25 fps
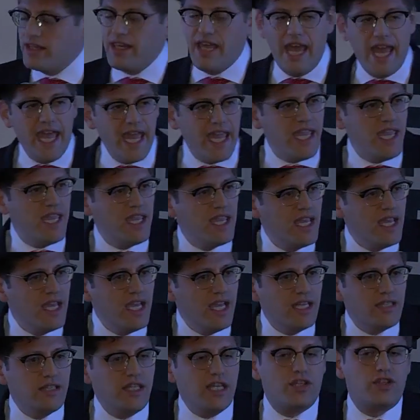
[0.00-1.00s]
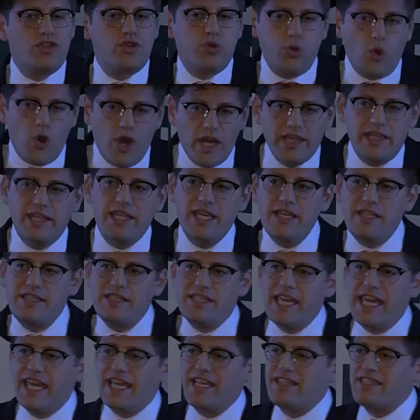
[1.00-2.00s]
day, the
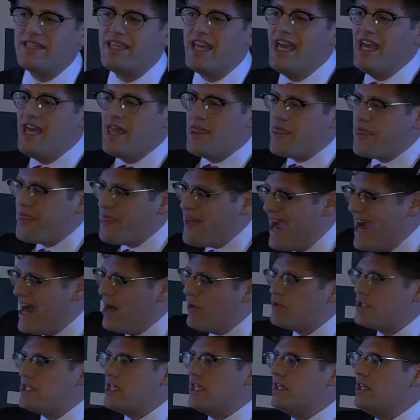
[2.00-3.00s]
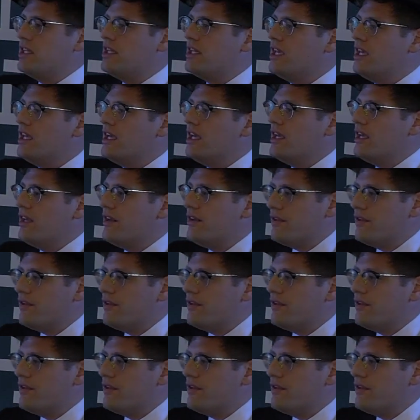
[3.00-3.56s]
26,000